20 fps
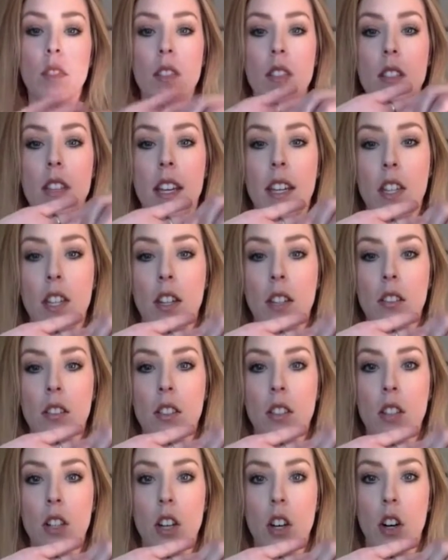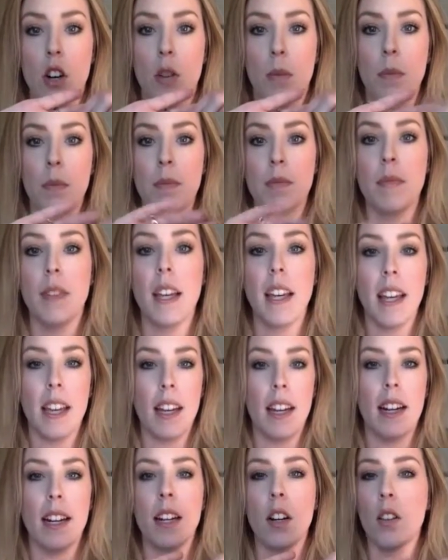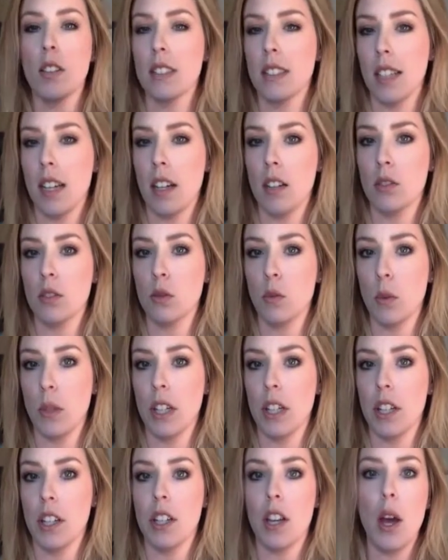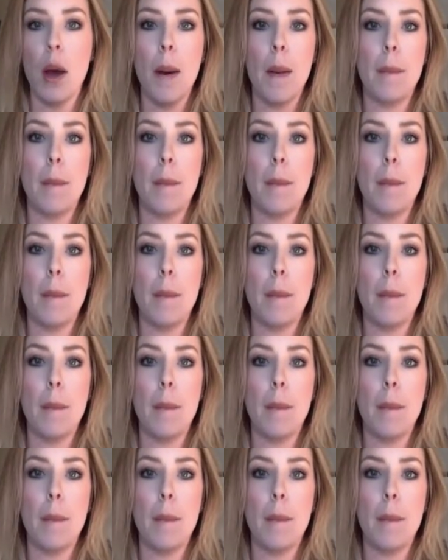take your little comb, and I know it sounds weird,